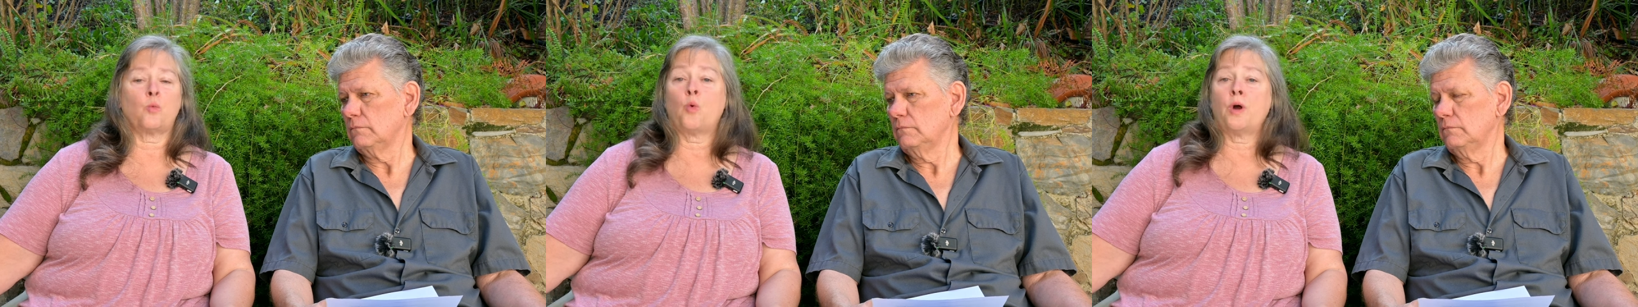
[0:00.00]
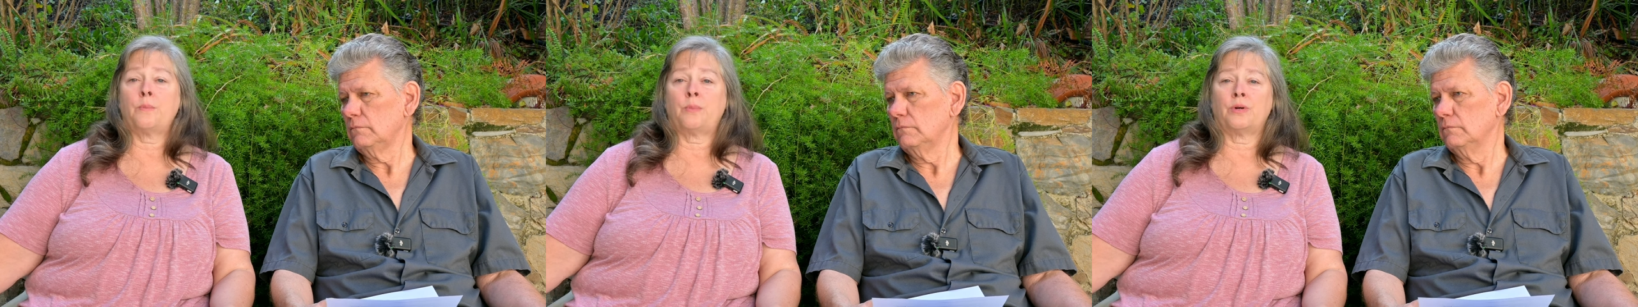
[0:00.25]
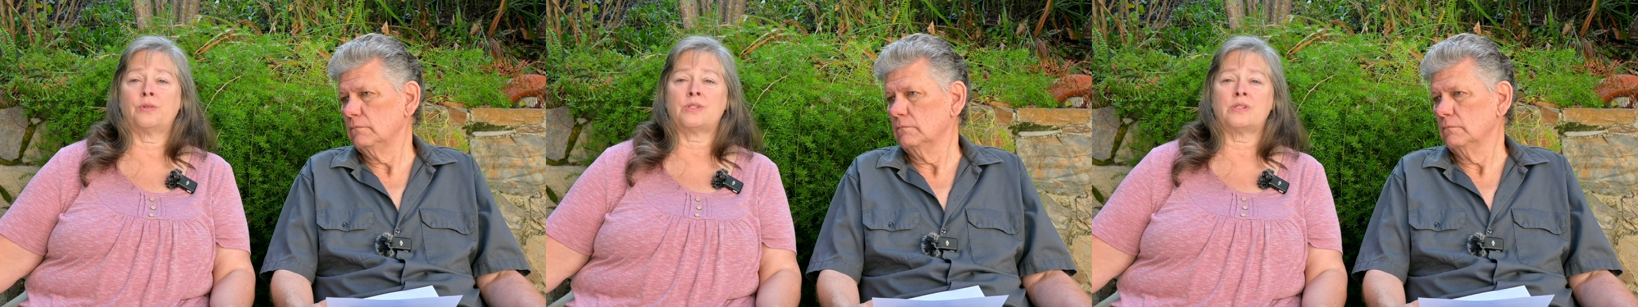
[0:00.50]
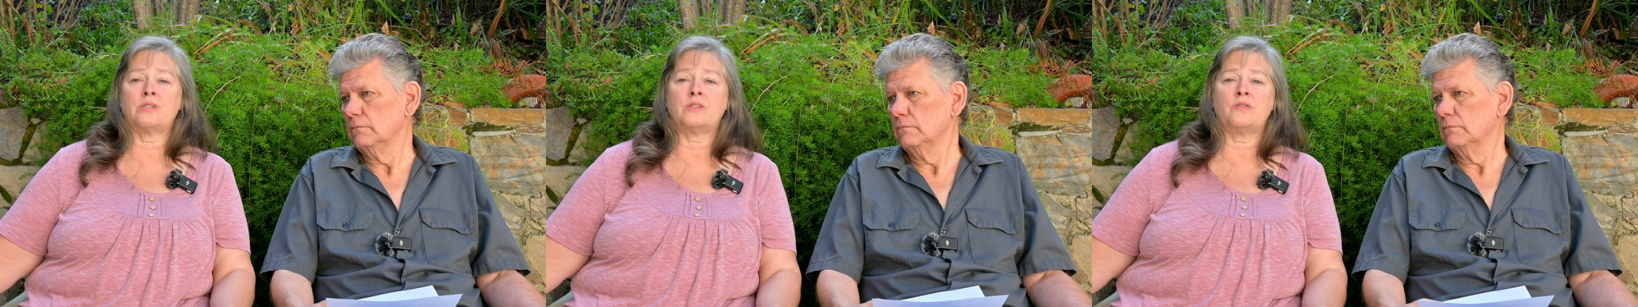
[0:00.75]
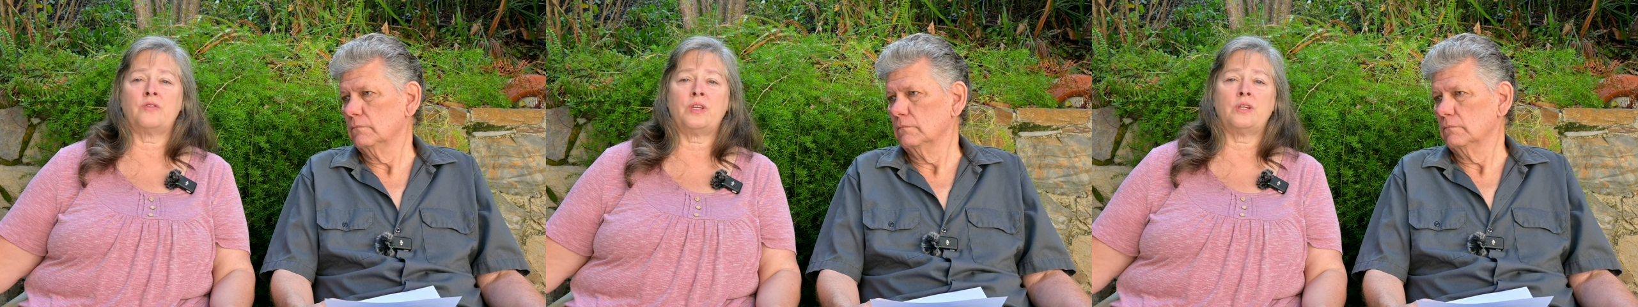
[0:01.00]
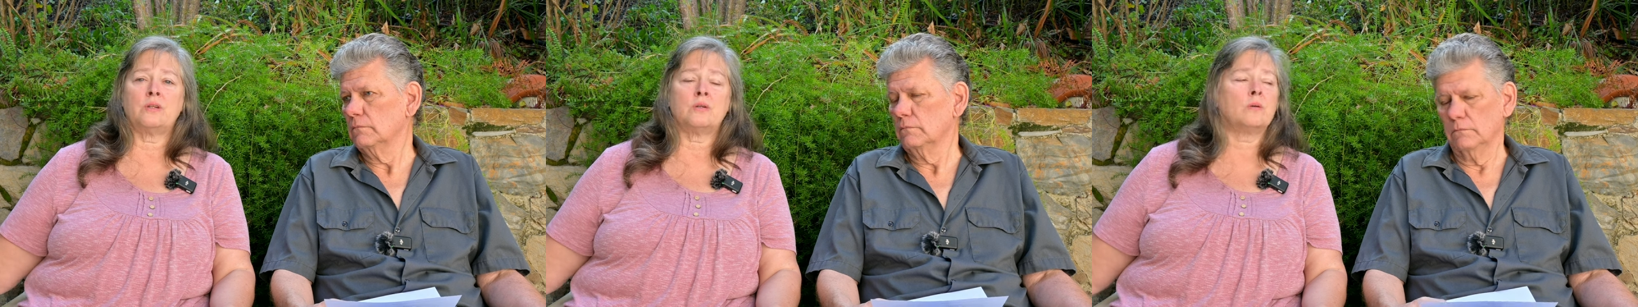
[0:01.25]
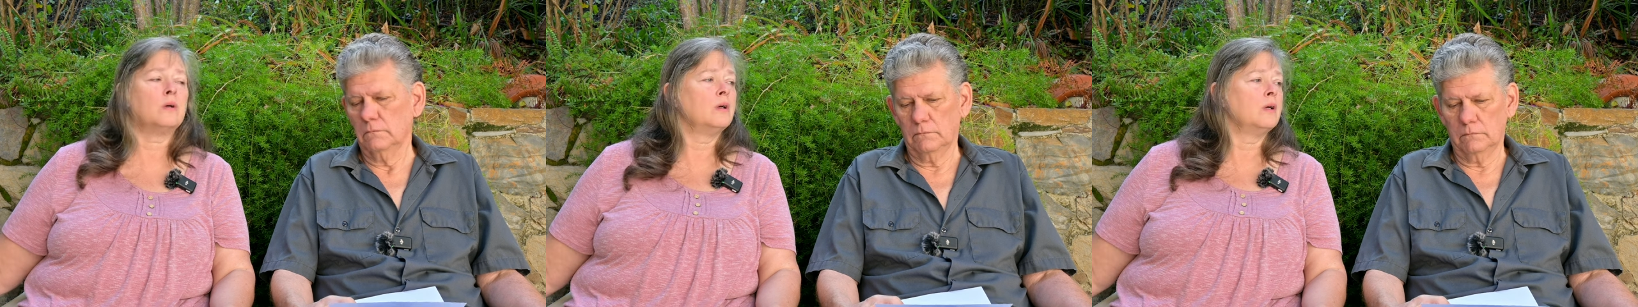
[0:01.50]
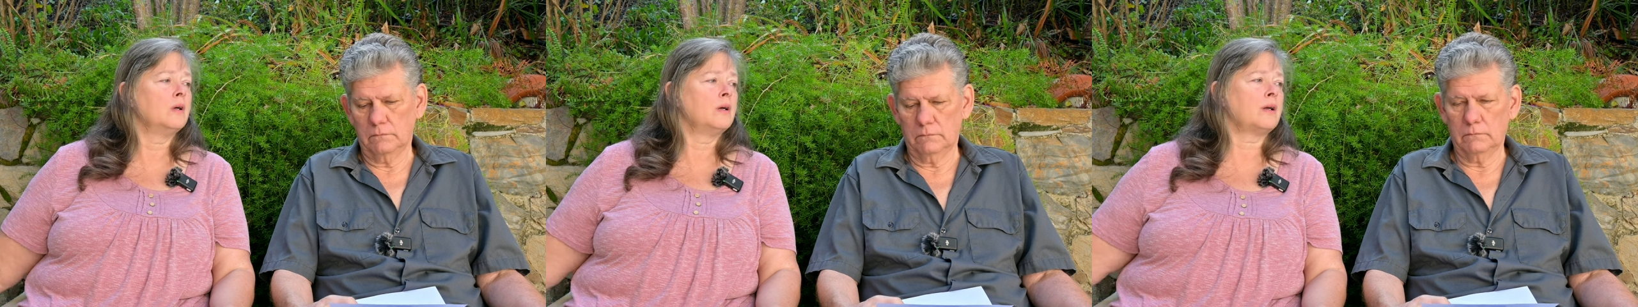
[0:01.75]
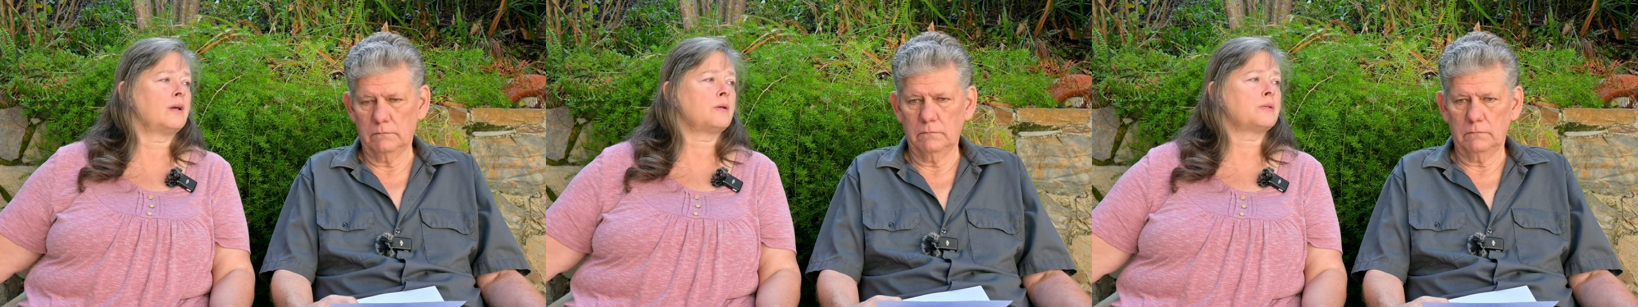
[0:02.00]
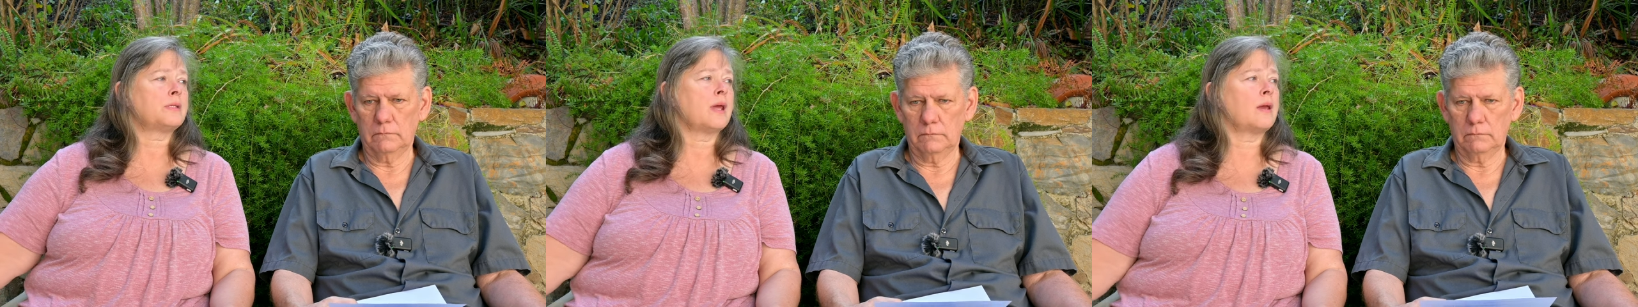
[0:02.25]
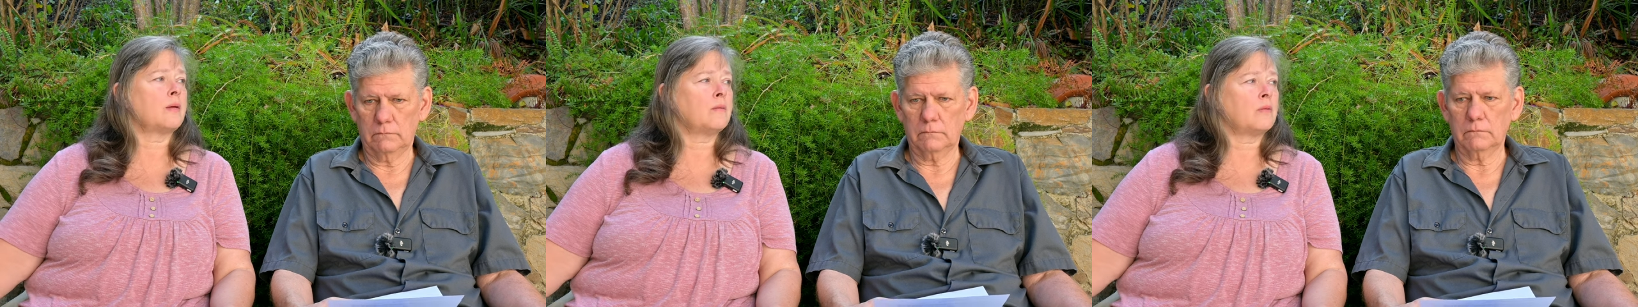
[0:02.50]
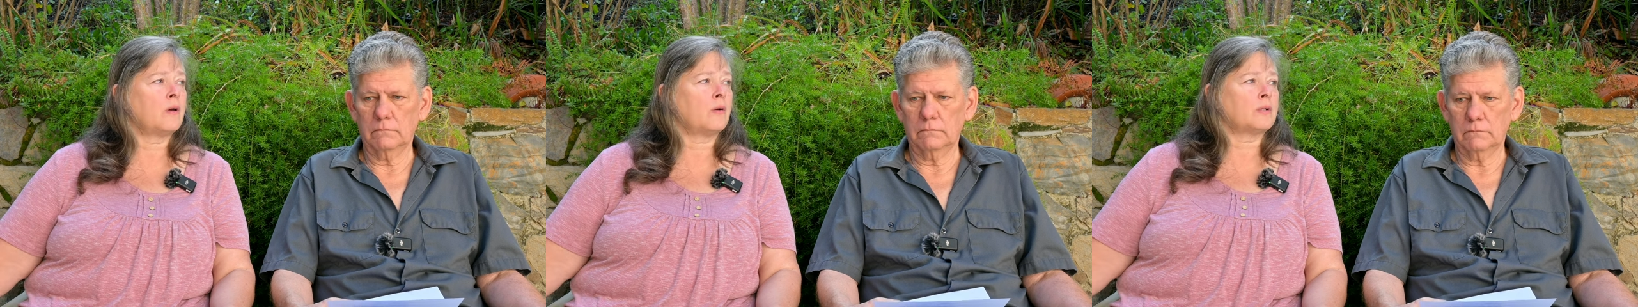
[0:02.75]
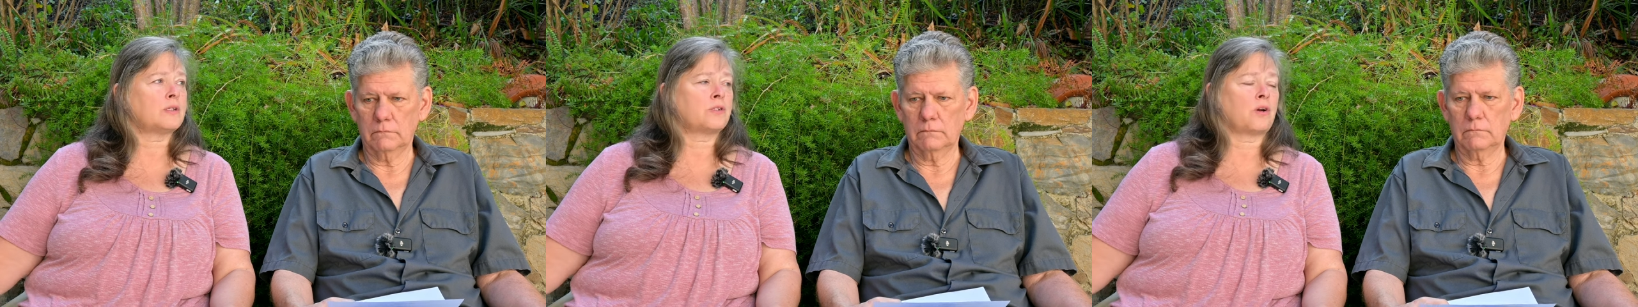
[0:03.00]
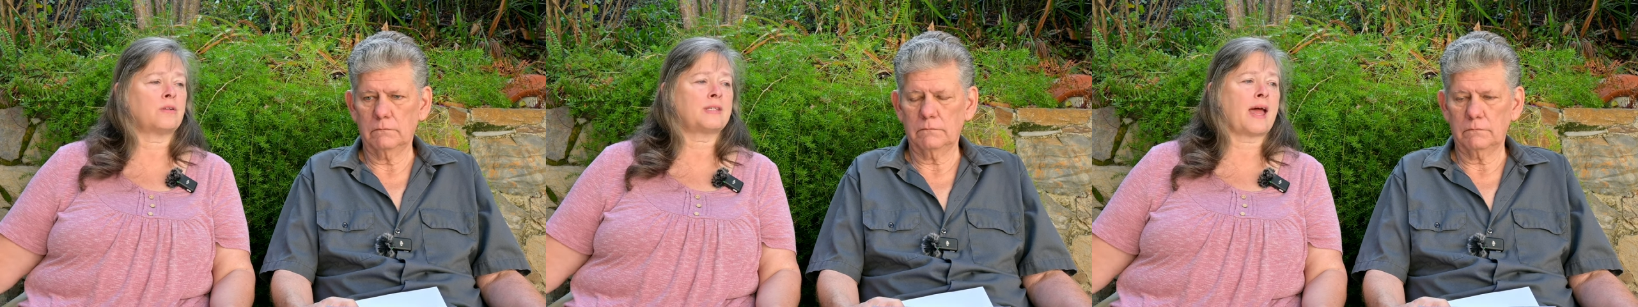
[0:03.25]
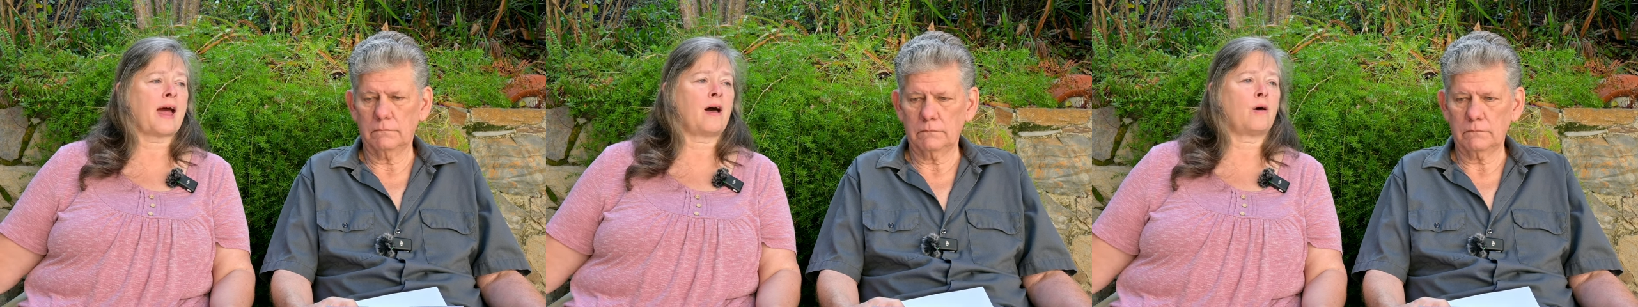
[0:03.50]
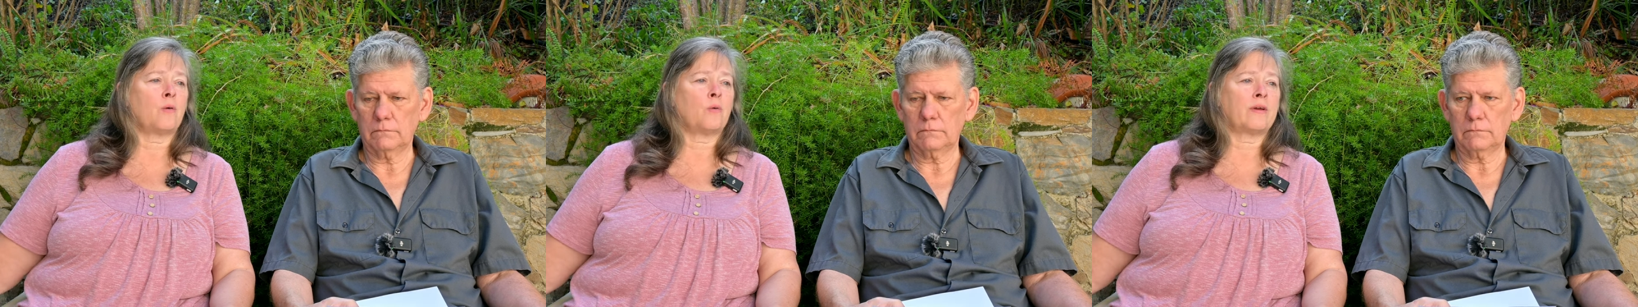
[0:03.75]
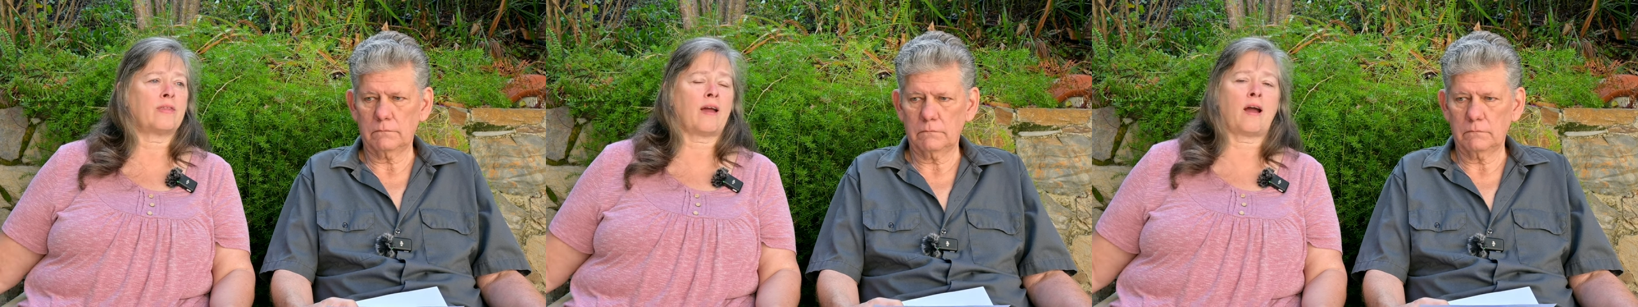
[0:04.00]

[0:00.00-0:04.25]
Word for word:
Speaker 1: one person's view. And I'll say, though it starts out with